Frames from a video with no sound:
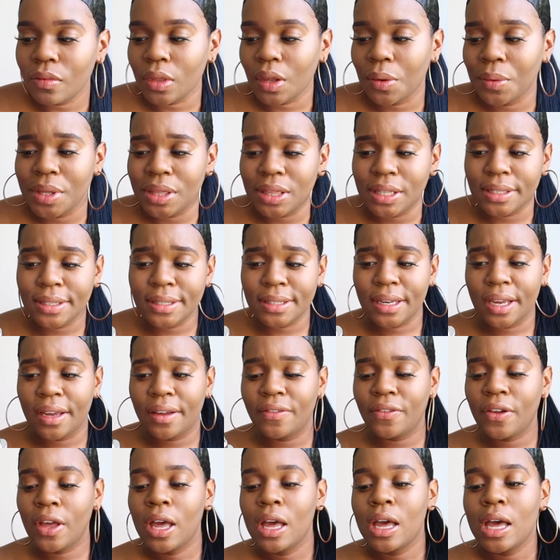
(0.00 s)
with this
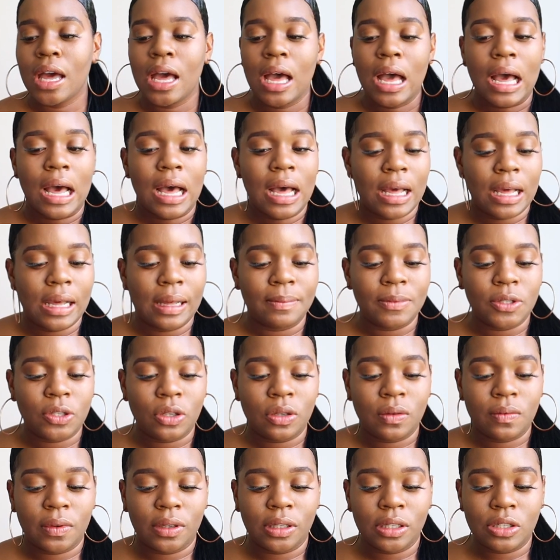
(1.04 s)
stuff. So
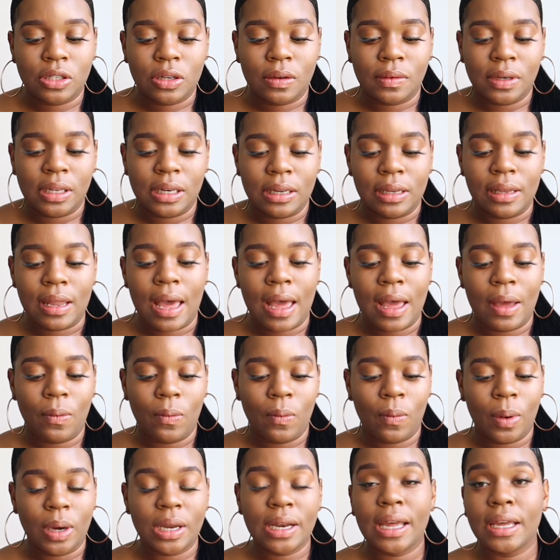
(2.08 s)
you really don't need a
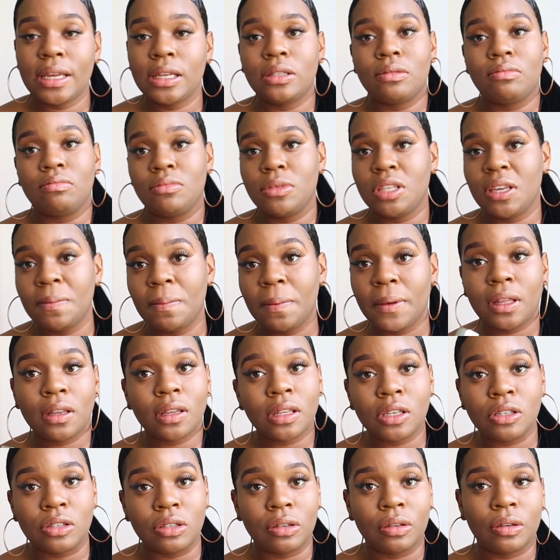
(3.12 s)
lot. What I
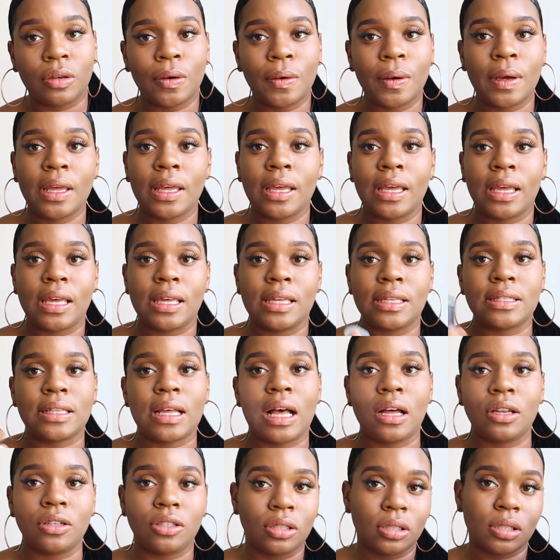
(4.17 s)
typically do is
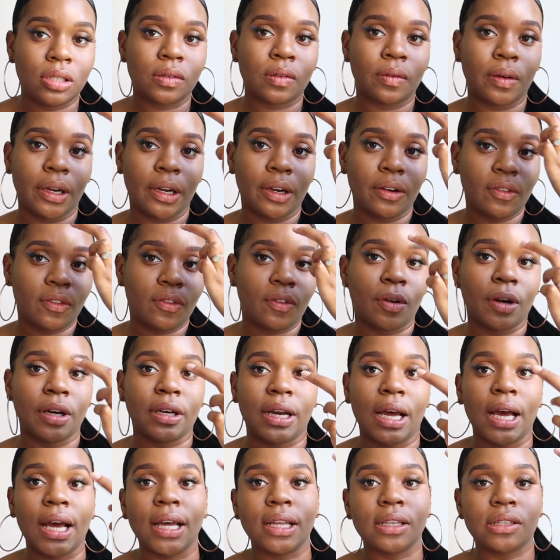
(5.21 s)
I'll just squirt 4
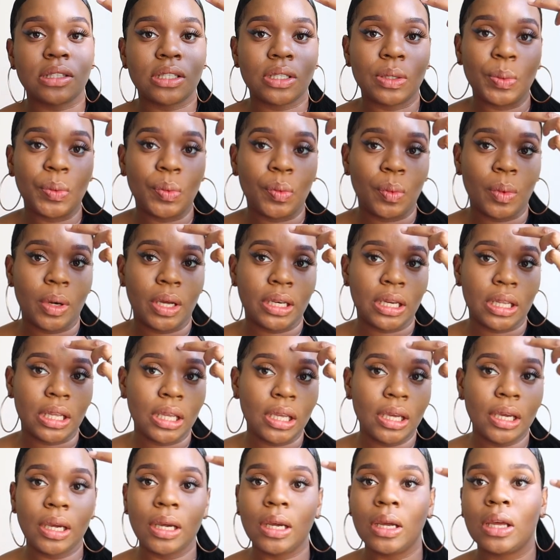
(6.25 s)
dots, one
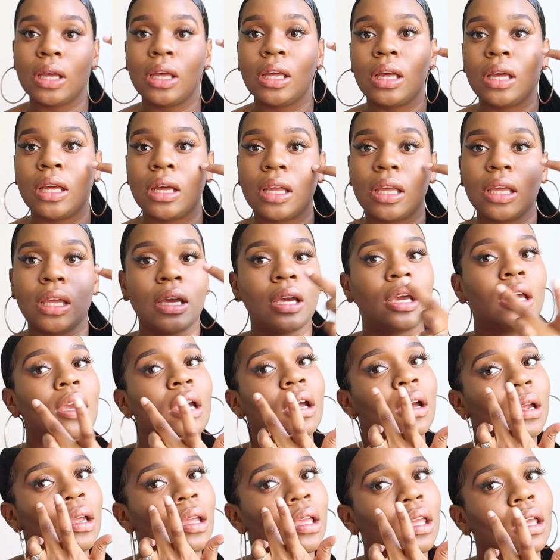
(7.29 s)
here, here,
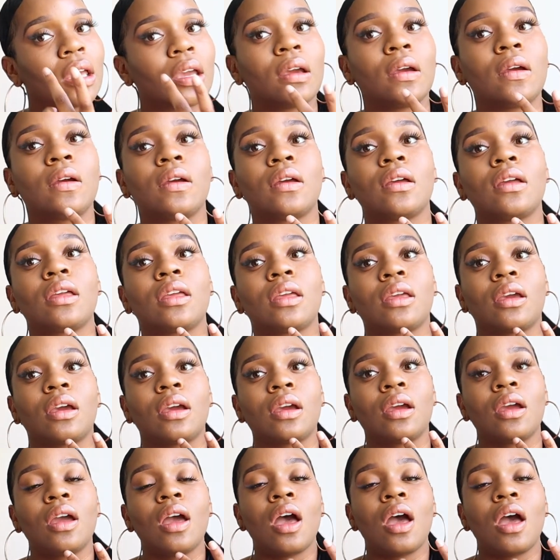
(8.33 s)
here, here.